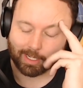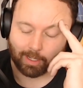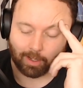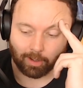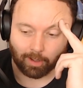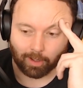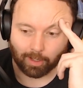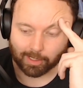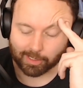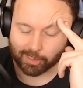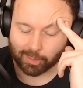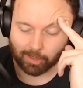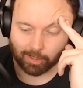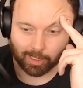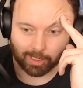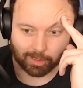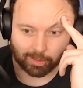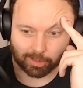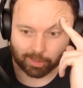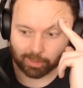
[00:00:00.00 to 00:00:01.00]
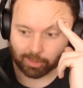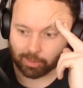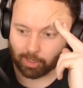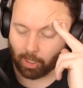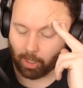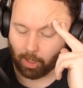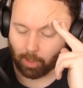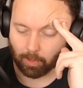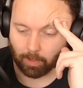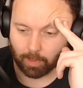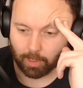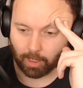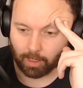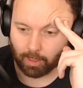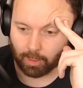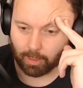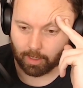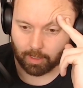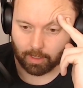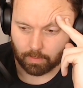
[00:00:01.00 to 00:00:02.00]
Oh, it's looking so
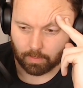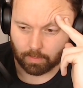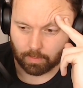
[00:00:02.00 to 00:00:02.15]
good.